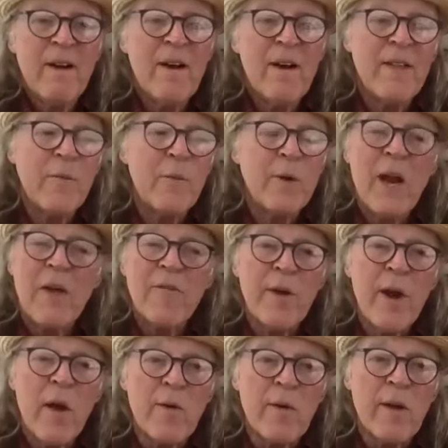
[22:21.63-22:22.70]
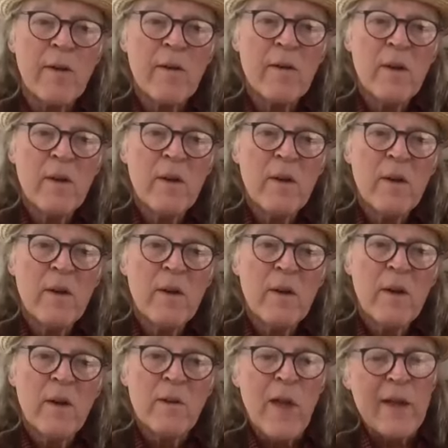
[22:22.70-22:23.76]
uh, that were never known.
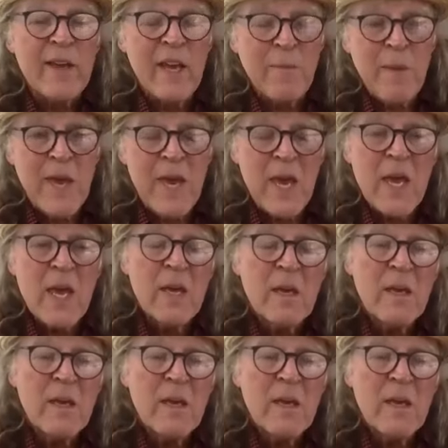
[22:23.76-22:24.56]
Lucky me,